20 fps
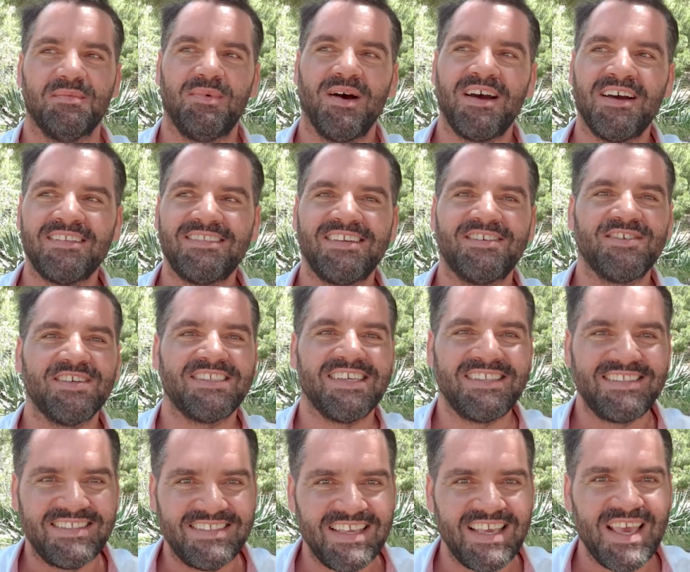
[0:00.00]
But there is a
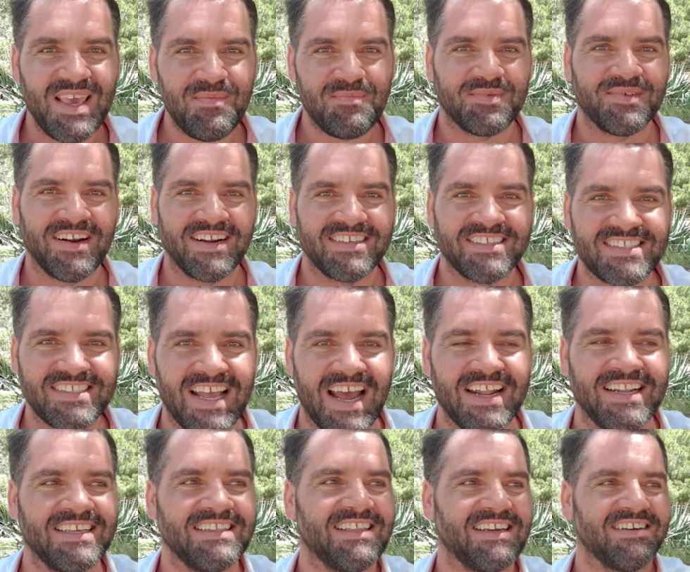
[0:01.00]
deeper
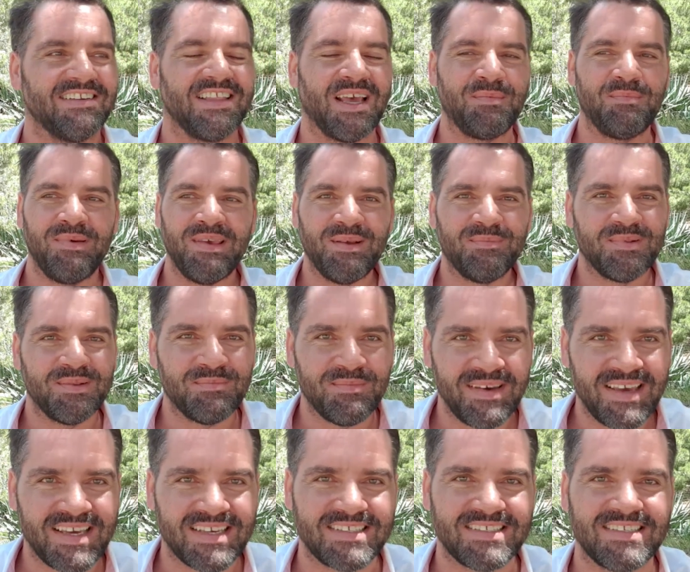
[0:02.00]
understanding there that people
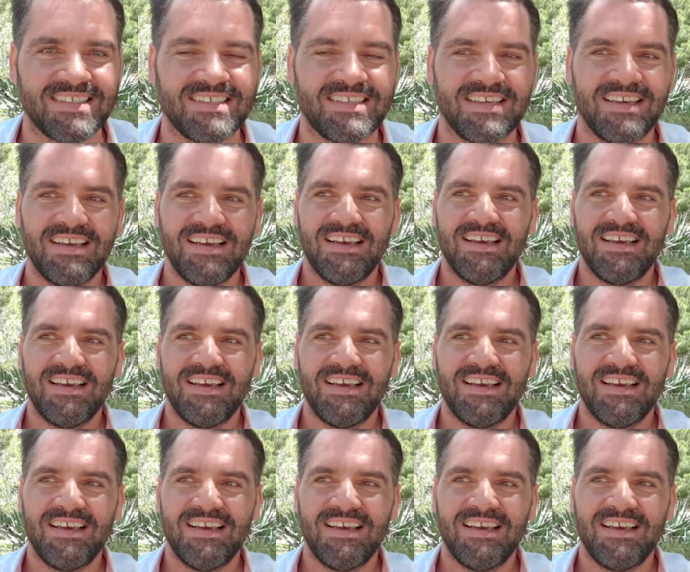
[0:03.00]
miss,